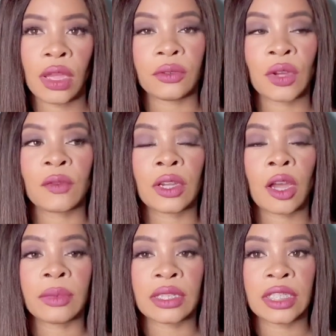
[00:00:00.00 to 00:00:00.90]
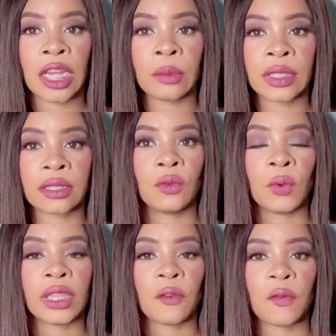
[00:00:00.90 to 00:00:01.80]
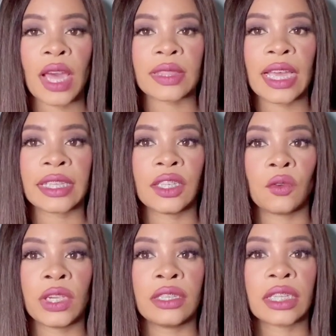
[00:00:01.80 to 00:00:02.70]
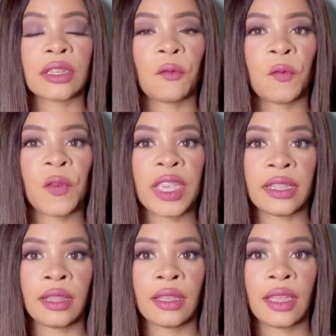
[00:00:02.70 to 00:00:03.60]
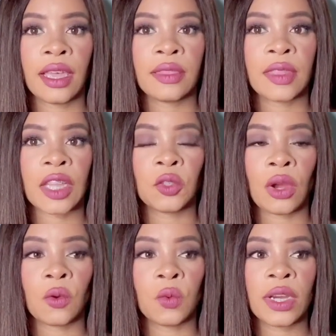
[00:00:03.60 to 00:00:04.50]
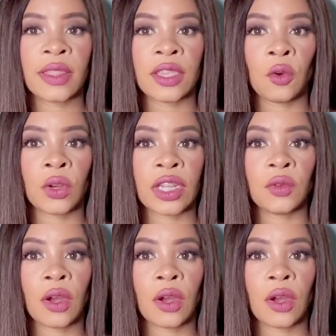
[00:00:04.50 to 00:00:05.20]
you have to come to terms with the fact that, he doesn't feel that you are worthy or that you are